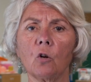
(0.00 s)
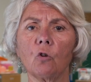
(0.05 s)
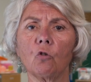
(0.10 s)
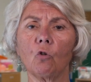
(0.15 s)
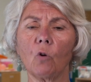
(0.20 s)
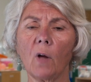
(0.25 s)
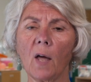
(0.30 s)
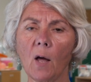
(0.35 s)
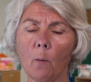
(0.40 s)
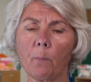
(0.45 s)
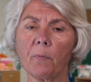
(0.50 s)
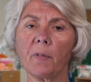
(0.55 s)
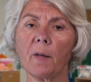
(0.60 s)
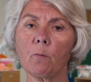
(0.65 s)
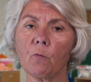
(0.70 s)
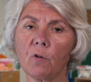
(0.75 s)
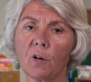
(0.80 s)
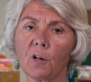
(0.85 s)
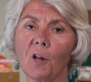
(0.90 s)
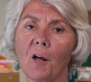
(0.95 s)
to help
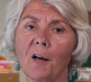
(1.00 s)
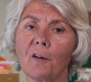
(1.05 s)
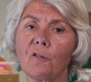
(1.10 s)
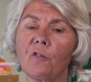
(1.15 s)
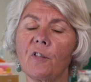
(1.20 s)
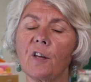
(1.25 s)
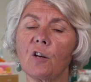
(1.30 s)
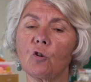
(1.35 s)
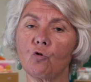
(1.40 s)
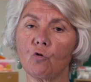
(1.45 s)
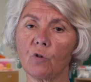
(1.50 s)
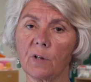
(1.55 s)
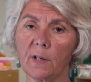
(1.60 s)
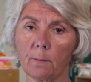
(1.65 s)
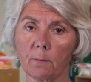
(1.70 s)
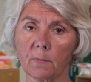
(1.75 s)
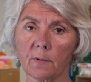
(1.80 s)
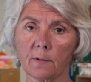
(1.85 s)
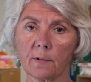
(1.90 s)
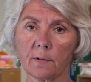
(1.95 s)
them realize their
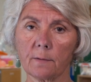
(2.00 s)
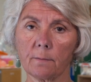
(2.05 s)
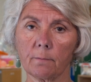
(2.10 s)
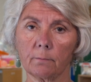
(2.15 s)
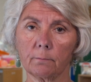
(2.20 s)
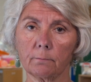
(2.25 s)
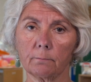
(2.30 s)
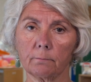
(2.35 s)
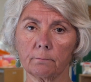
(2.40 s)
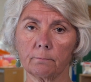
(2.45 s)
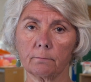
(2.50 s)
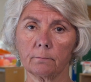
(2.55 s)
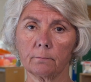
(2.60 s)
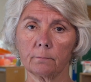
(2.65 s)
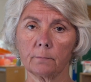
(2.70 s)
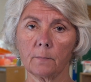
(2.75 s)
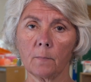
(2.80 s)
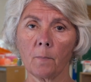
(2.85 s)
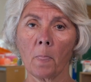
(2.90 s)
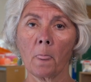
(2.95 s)
dreams.
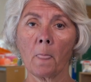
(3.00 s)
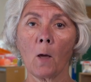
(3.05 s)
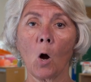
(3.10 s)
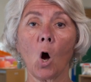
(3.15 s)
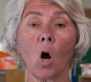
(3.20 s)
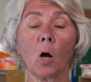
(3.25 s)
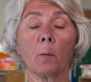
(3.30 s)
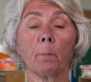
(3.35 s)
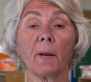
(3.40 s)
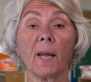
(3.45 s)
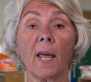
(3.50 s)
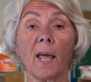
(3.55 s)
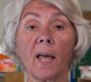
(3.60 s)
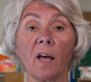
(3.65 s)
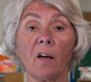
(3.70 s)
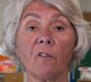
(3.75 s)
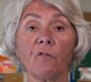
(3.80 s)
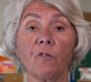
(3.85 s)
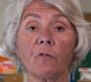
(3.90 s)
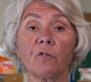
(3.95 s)
On
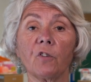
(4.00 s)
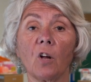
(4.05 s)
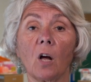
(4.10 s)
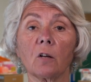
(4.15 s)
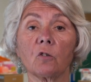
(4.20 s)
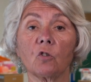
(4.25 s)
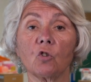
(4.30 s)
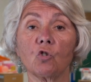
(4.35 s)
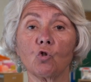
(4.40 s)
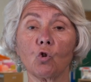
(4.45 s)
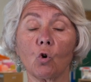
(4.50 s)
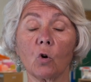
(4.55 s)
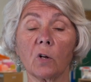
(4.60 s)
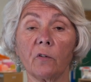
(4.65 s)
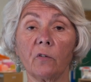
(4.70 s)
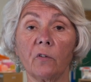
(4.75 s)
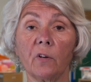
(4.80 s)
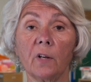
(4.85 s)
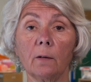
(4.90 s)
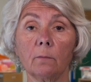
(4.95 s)
behalf of Dr.
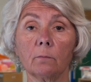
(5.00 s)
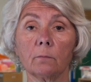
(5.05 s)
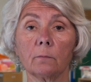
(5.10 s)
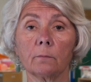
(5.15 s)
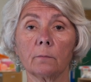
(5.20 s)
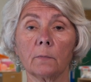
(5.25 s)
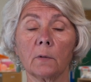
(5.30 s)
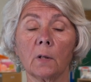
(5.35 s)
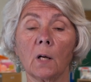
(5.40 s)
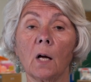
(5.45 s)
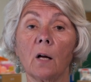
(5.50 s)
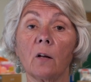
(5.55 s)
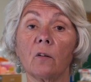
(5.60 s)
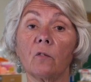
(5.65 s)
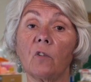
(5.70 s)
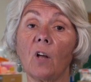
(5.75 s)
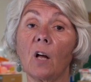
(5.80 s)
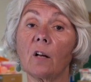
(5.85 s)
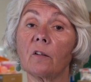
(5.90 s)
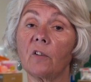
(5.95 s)
Chauncey,
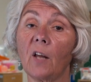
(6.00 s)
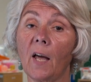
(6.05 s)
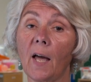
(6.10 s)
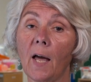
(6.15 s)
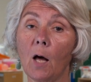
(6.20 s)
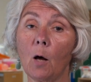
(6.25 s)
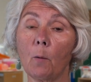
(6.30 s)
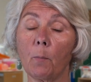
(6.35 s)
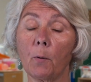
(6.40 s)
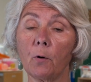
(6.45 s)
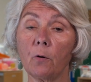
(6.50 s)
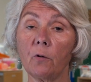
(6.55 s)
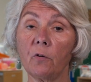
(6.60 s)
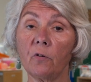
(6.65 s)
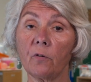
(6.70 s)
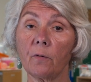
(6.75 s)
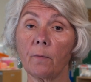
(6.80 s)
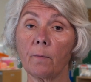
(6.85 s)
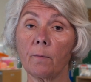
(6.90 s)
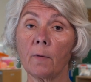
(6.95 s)
Dr. Albers,
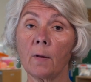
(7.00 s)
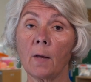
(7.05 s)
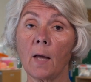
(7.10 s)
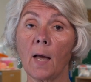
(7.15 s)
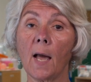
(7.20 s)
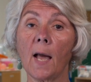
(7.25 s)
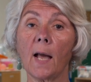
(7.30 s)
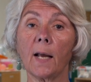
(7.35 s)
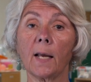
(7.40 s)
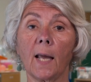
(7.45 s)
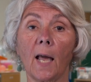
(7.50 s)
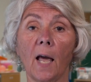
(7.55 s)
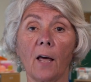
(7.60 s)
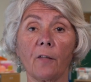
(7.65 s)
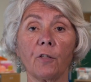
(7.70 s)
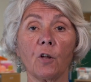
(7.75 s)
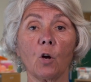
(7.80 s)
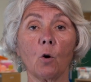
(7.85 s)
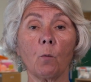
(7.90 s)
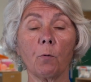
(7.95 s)
and
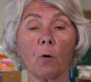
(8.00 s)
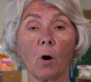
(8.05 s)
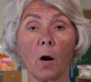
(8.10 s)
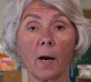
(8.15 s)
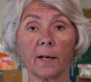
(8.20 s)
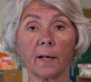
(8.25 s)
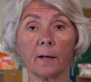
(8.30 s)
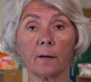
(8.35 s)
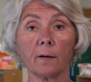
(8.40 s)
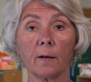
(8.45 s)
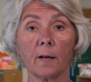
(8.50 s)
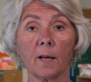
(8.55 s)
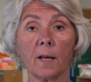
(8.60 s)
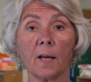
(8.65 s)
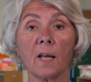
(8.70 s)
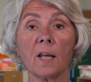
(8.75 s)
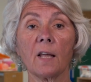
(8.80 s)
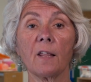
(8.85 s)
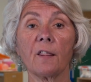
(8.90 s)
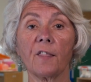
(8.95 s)
Kathy O'Brien,
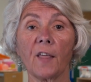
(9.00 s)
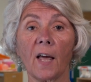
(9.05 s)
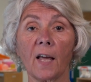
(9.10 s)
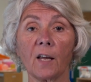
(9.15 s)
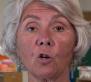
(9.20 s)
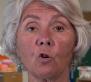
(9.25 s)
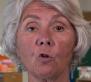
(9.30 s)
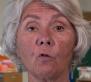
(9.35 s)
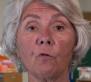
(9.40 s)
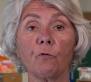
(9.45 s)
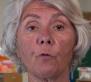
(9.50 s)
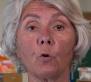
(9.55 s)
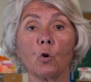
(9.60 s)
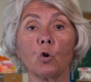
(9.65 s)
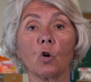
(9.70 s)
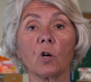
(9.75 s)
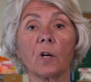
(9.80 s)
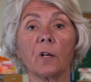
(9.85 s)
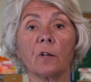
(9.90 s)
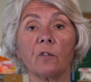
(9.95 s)
thank you for
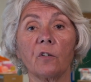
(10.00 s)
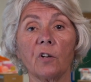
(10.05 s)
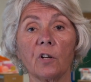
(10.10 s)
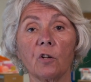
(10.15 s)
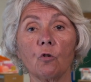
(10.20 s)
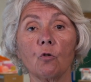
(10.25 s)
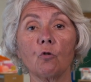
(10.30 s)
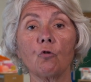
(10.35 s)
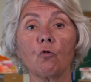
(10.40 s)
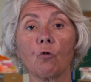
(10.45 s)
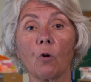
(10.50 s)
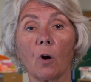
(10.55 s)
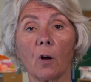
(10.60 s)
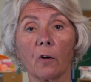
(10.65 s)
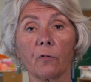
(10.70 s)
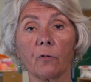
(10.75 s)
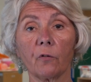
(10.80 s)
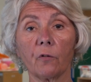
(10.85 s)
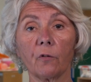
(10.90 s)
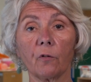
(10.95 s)
your continued
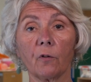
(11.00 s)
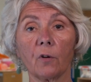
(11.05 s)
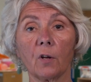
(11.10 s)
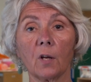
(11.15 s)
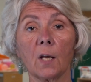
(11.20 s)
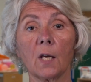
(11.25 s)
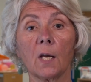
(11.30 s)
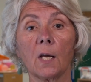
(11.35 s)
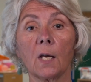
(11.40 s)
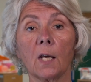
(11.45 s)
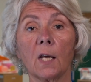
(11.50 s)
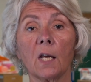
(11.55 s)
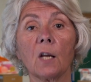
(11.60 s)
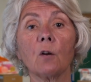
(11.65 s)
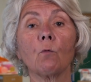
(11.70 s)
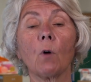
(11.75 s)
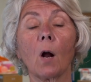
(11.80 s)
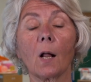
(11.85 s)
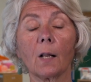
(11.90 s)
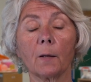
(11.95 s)
trust
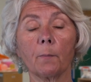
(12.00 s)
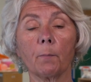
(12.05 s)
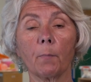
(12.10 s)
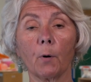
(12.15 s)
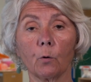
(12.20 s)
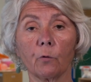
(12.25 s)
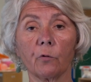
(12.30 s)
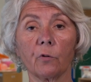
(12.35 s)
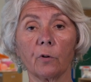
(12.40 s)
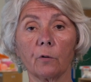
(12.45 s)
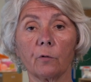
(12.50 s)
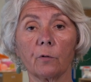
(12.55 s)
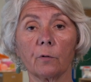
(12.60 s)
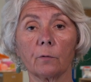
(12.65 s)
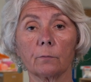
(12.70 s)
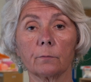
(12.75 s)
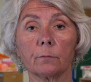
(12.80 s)
in Rockland BOCES.